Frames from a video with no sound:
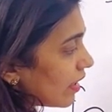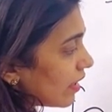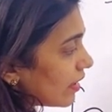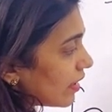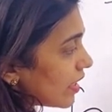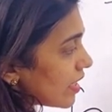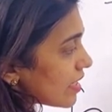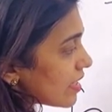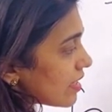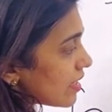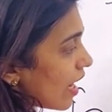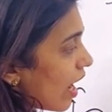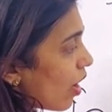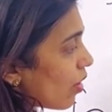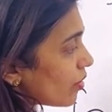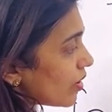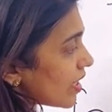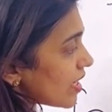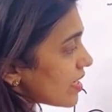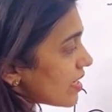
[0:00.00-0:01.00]
this
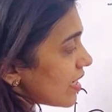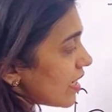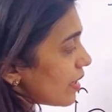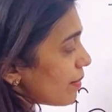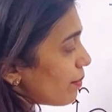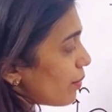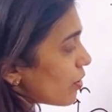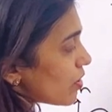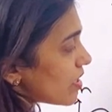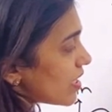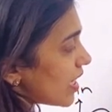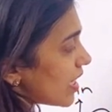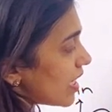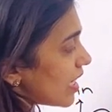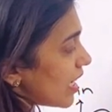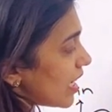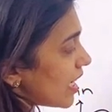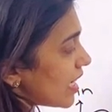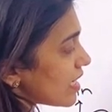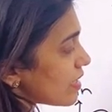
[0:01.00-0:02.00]
input
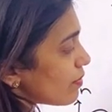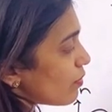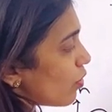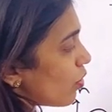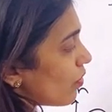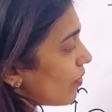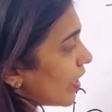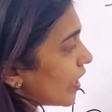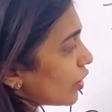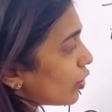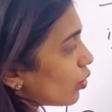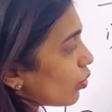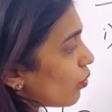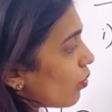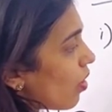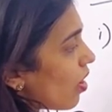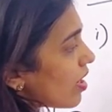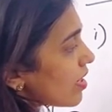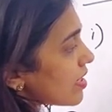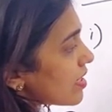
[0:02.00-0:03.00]
signal is moving
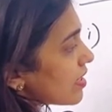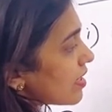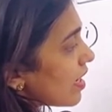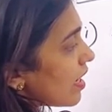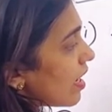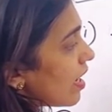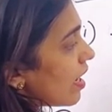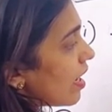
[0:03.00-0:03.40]
towards the